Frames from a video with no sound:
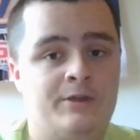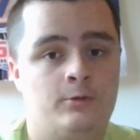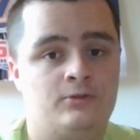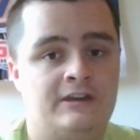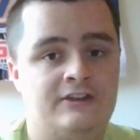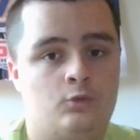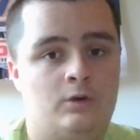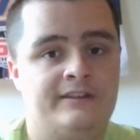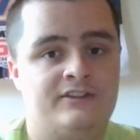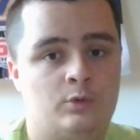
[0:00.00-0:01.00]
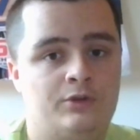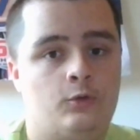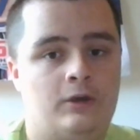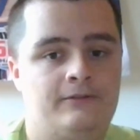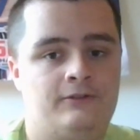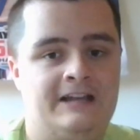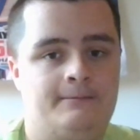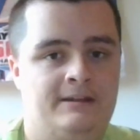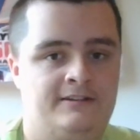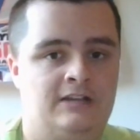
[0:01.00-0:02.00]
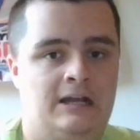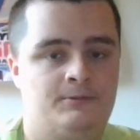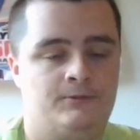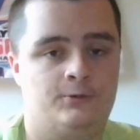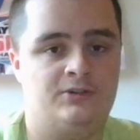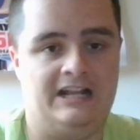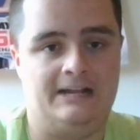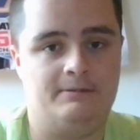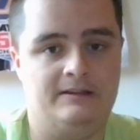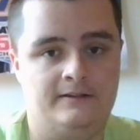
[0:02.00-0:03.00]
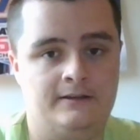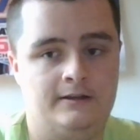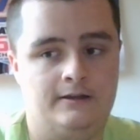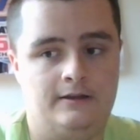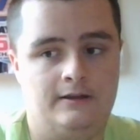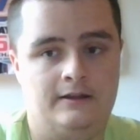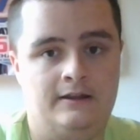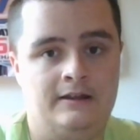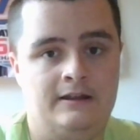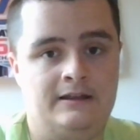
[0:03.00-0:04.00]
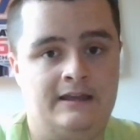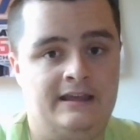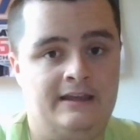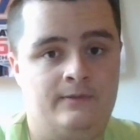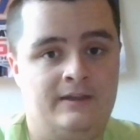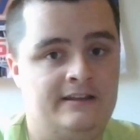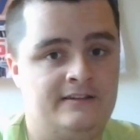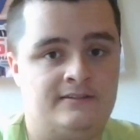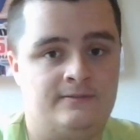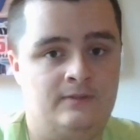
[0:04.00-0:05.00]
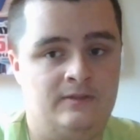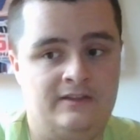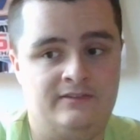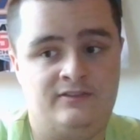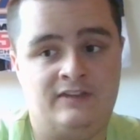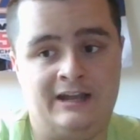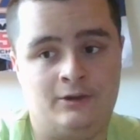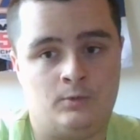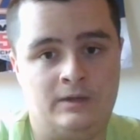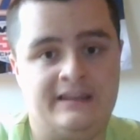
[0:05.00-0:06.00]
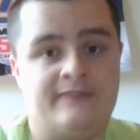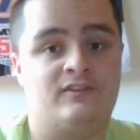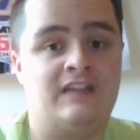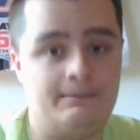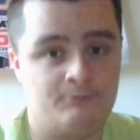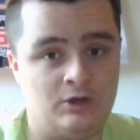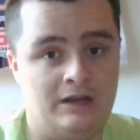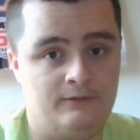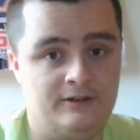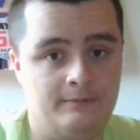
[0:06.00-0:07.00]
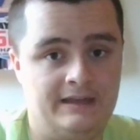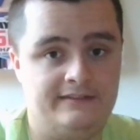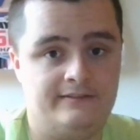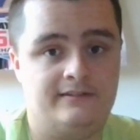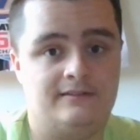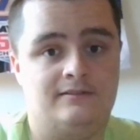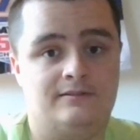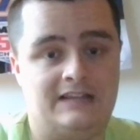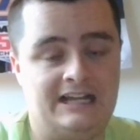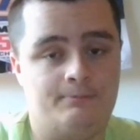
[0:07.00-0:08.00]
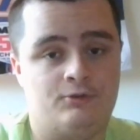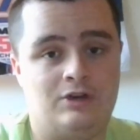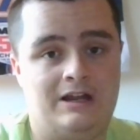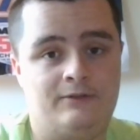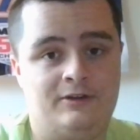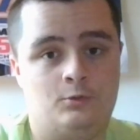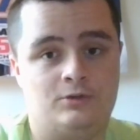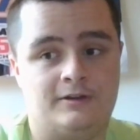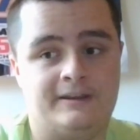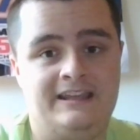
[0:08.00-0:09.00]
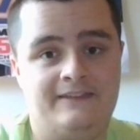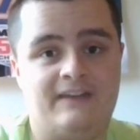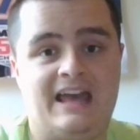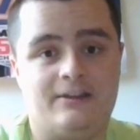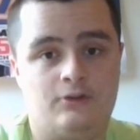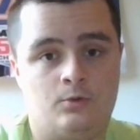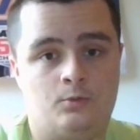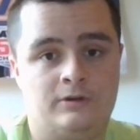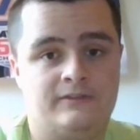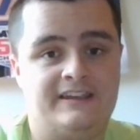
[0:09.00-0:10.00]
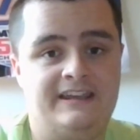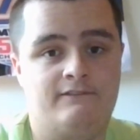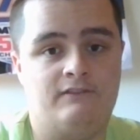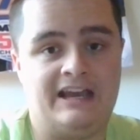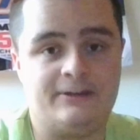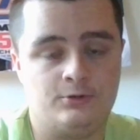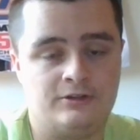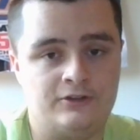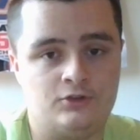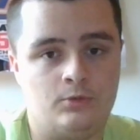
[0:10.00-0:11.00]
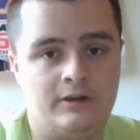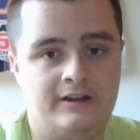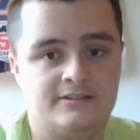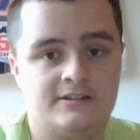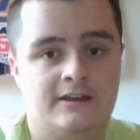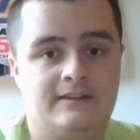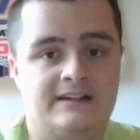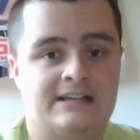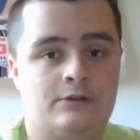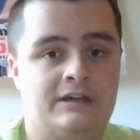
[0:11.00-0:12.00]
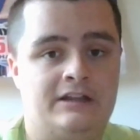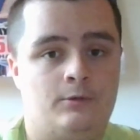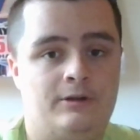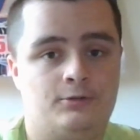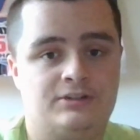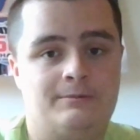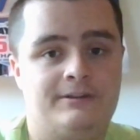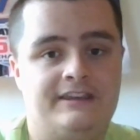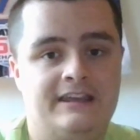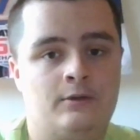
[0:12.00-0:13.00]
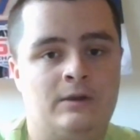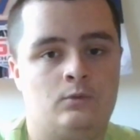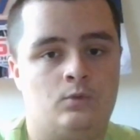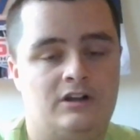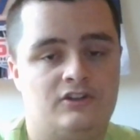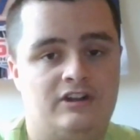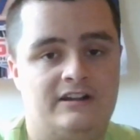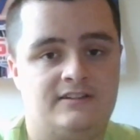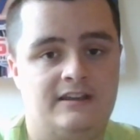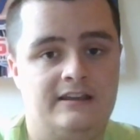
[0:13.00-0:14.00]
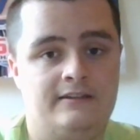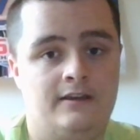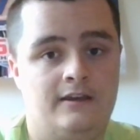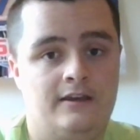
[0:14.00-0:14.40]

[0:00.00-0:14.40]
through stage one. That's when green flag pit stops first happened. And then Tyler Reddick, lap traffic, man. Lap traffic was a key factor, one of the key factors in this race. That's how Tyler Reddick was able to get around Ross Chastain.